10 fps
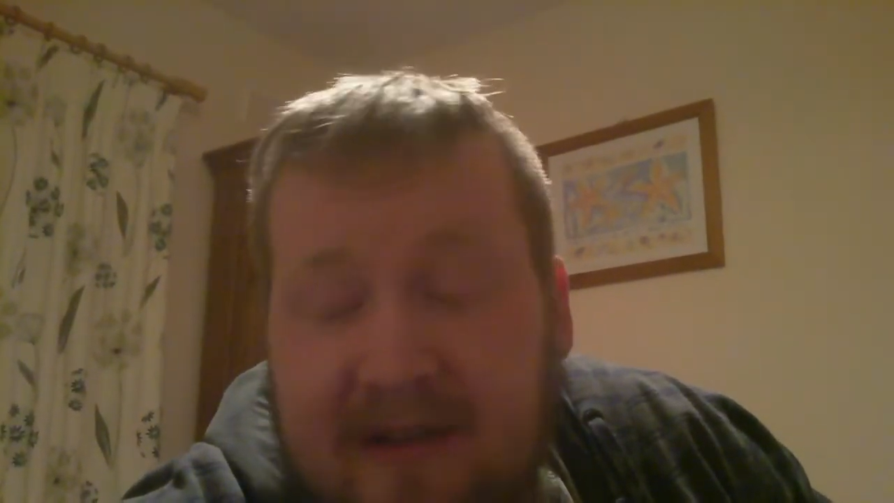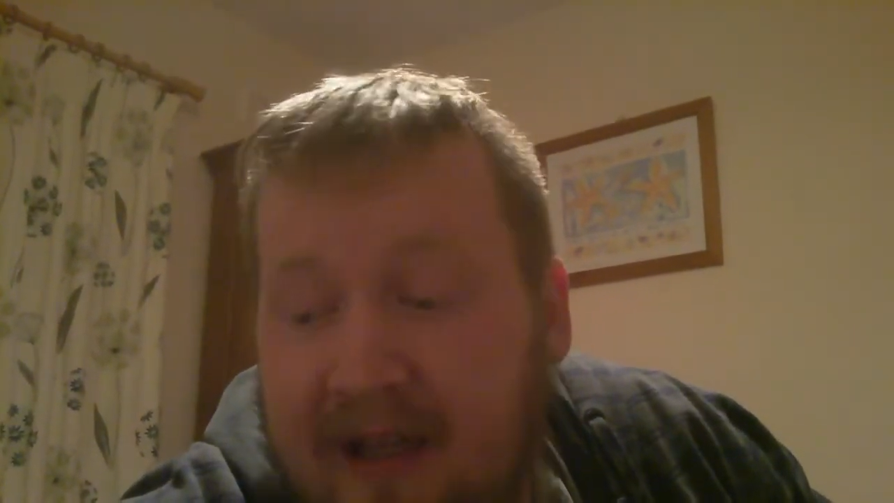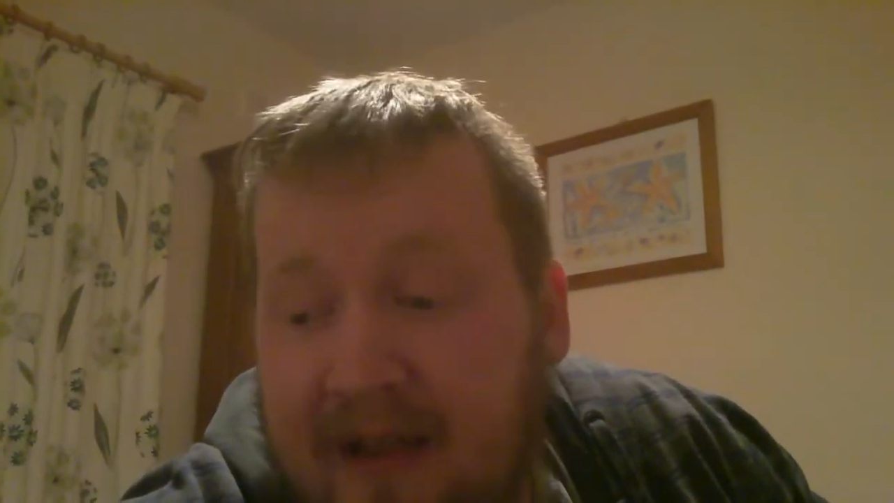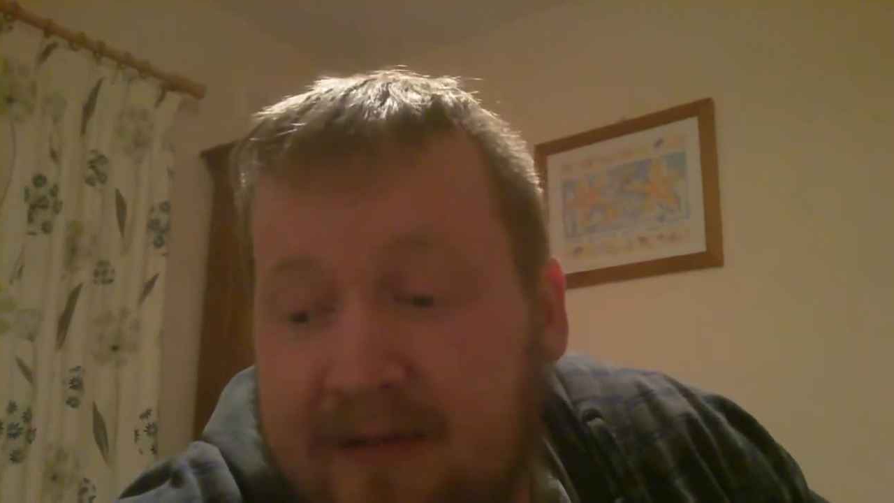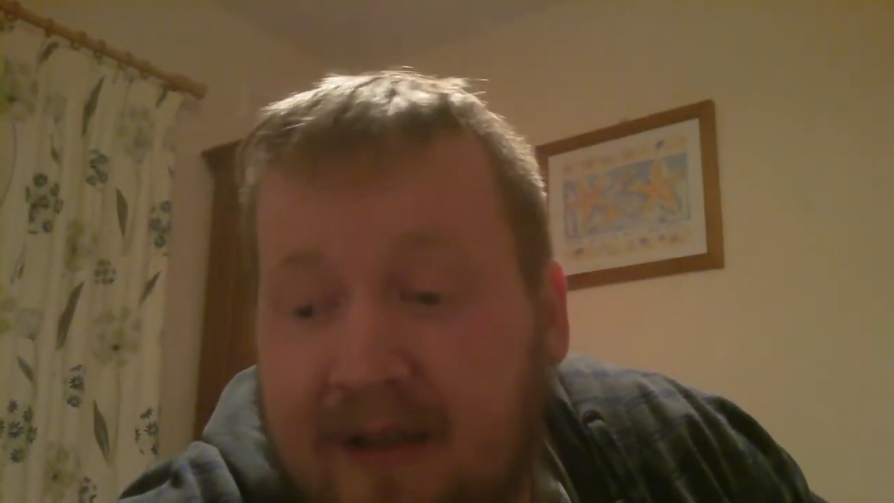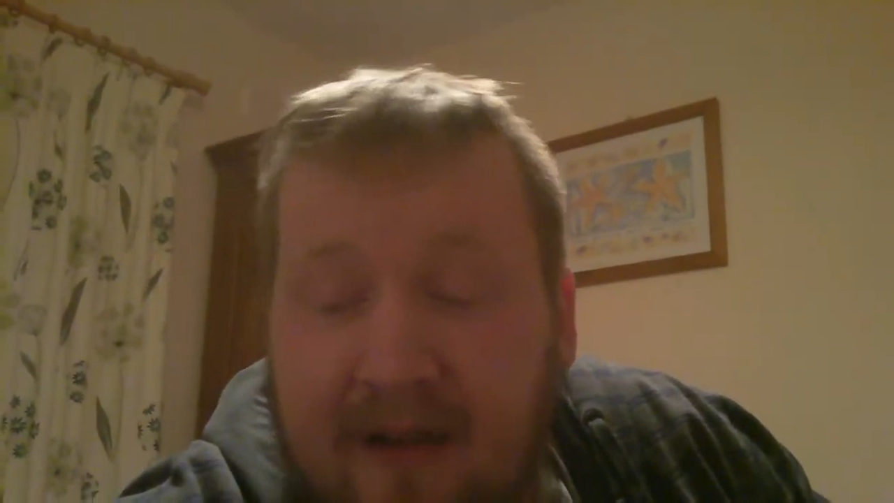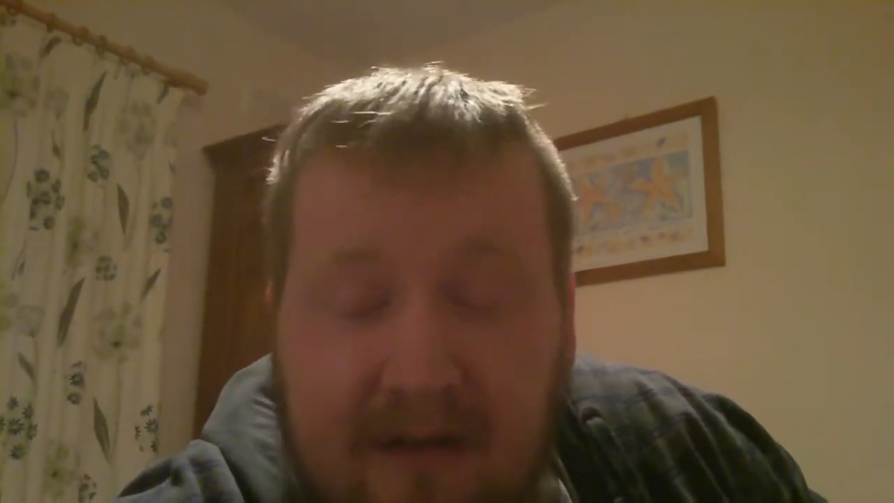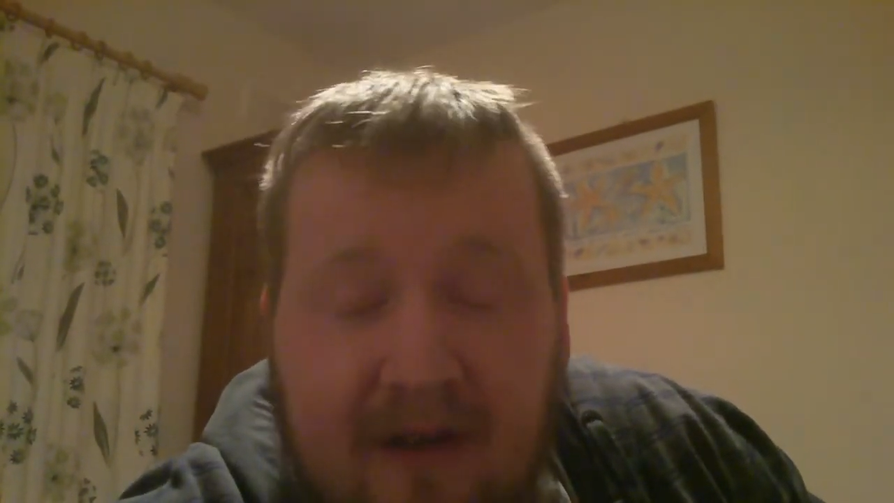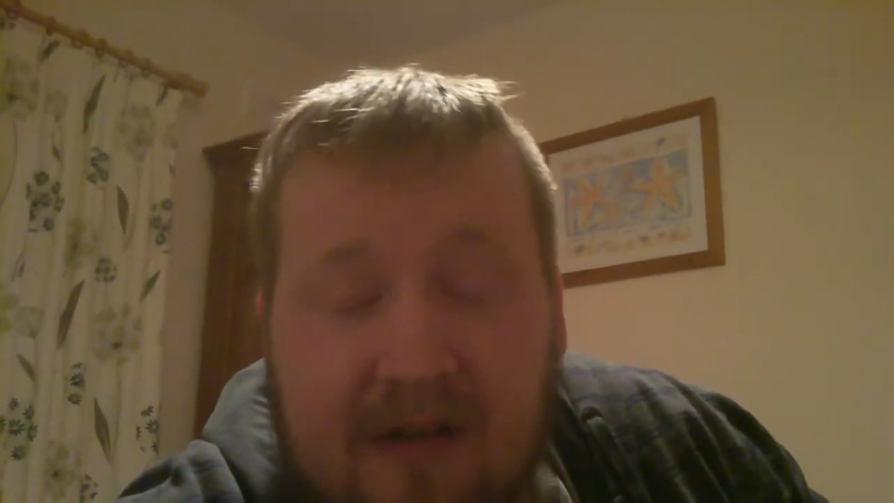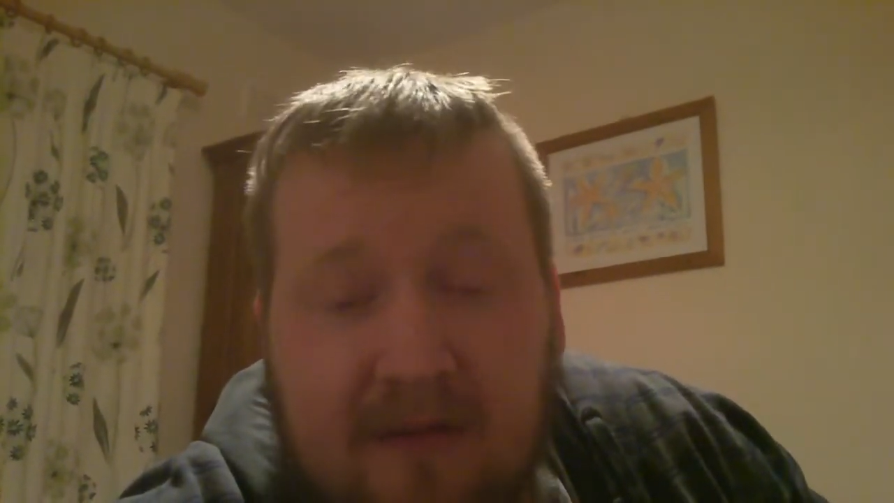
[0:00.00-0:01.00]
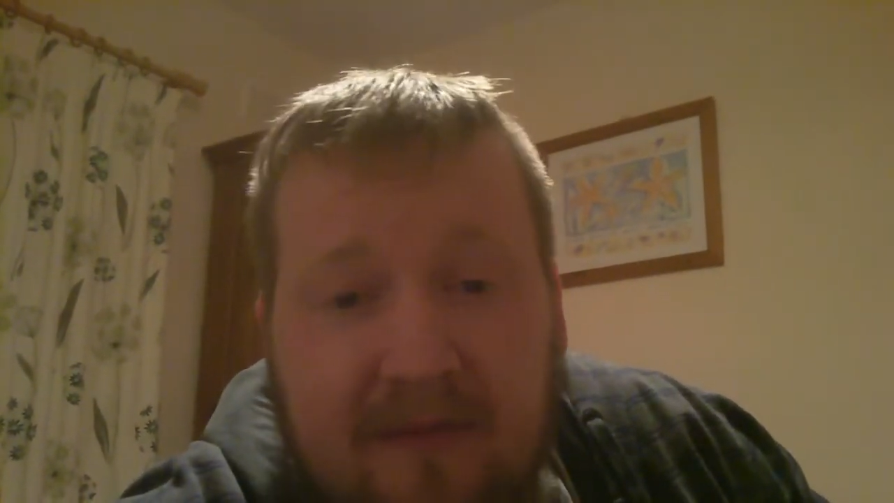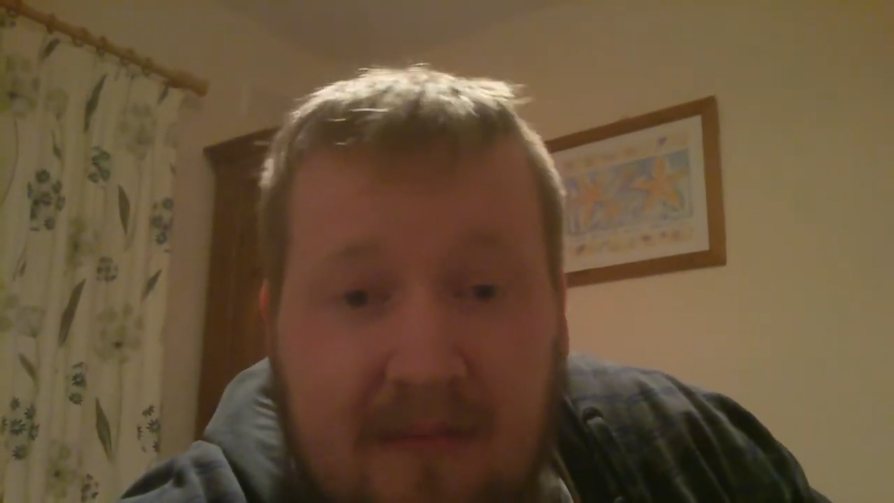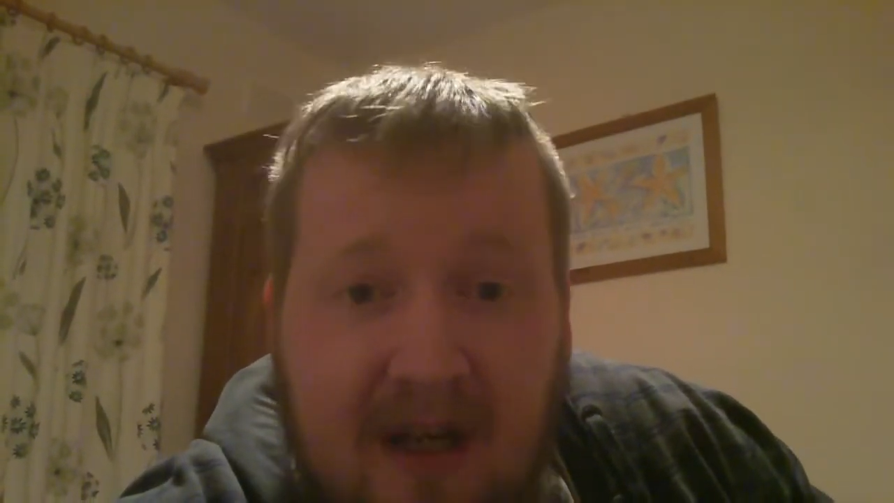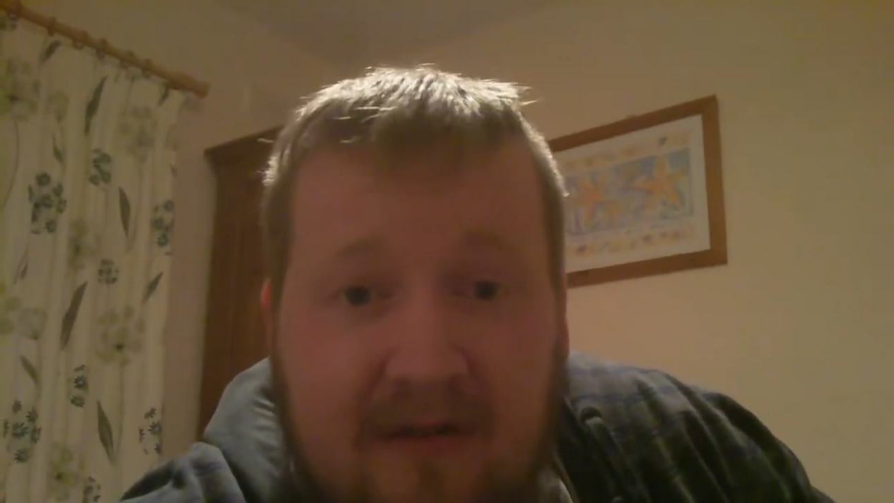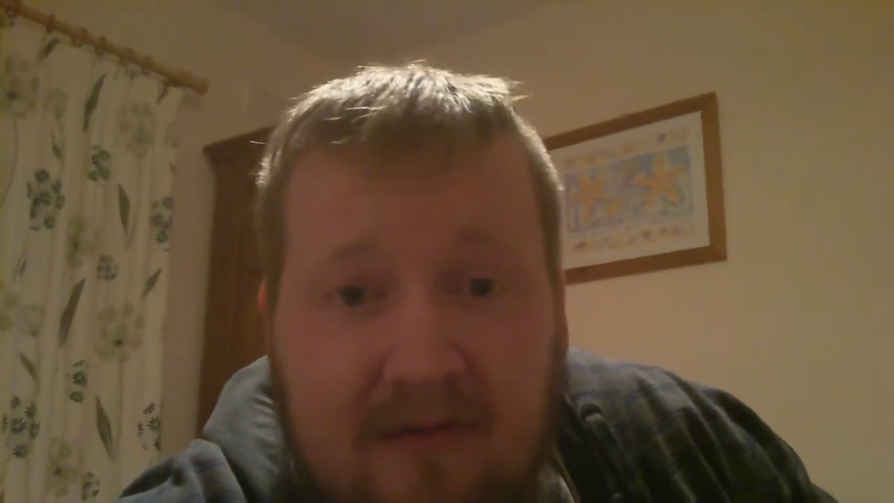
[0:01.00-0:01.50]
It said that I rang up
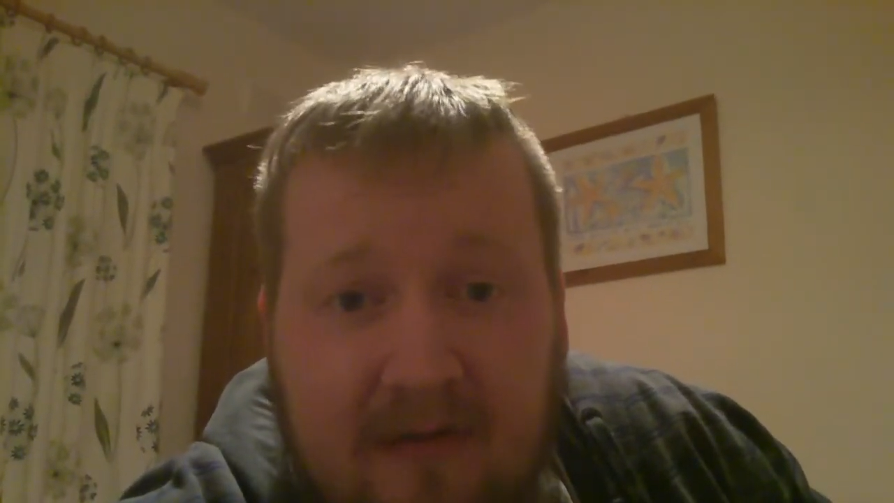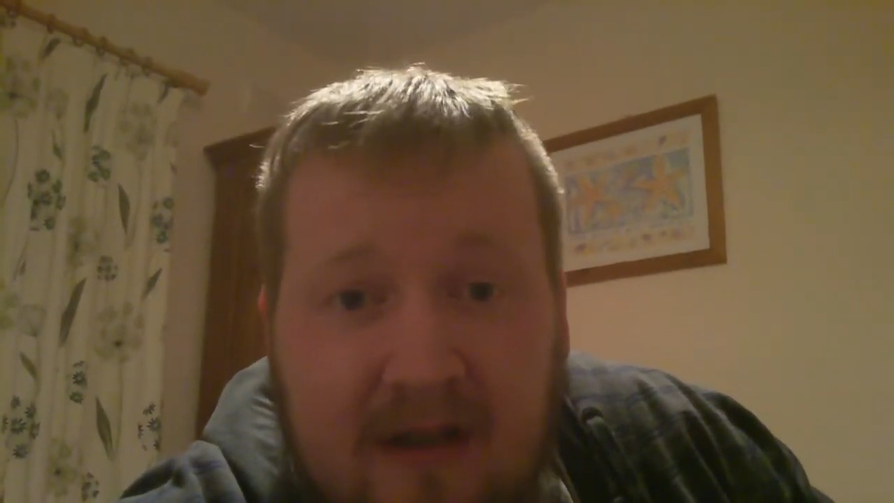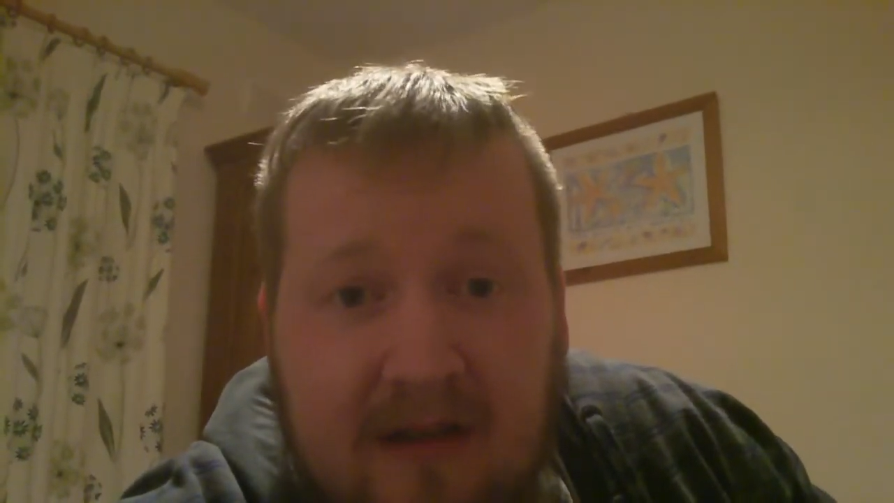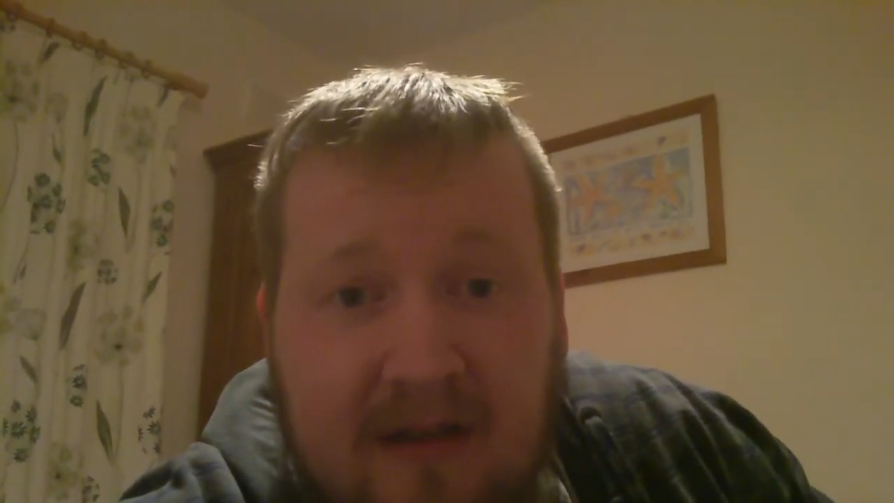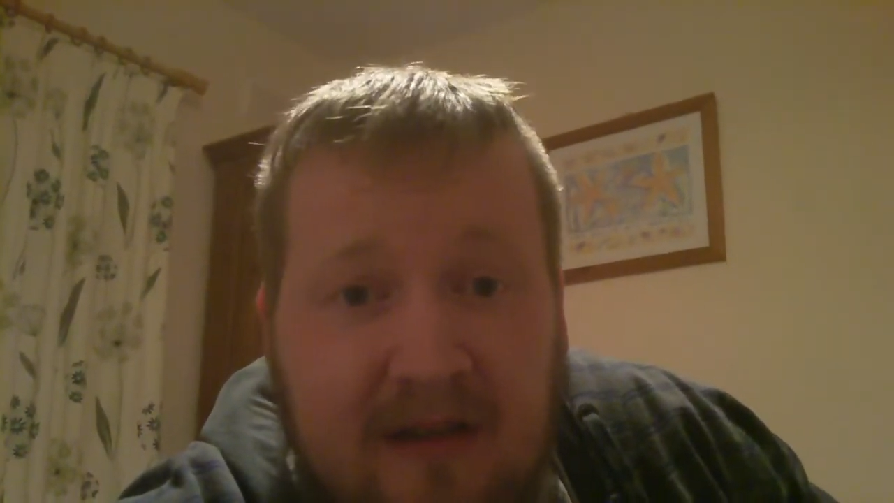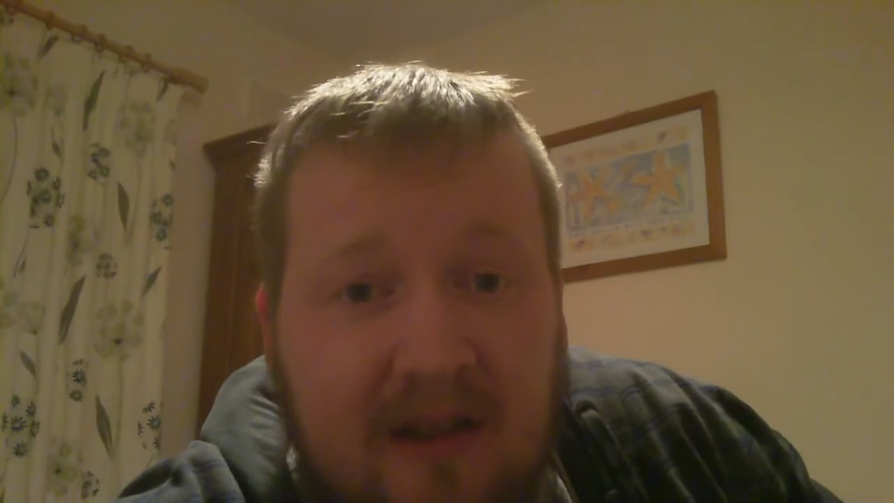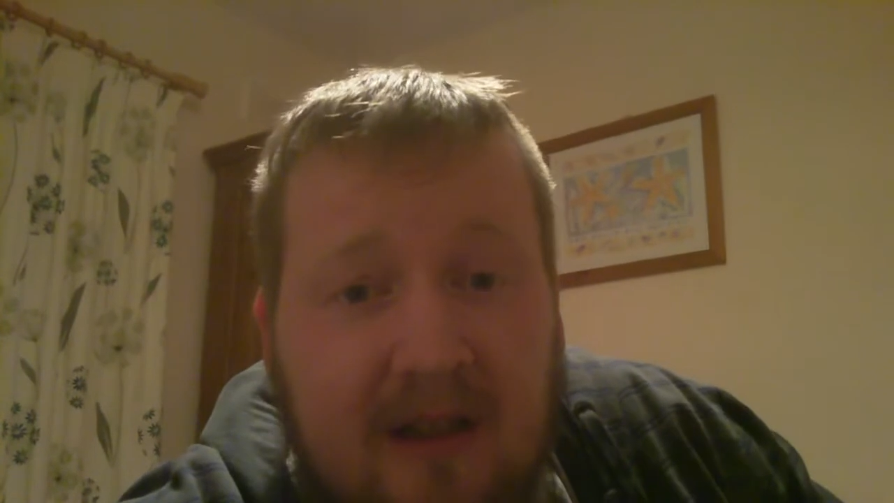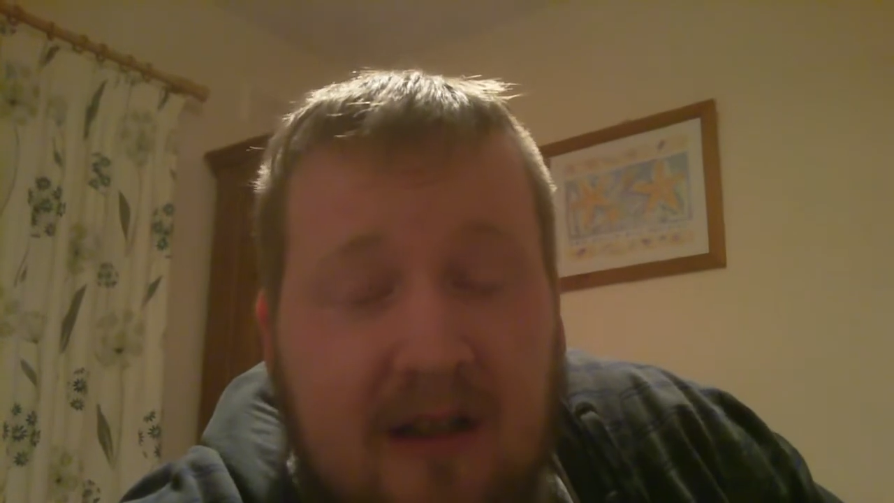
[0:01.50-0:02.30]
for a password reset,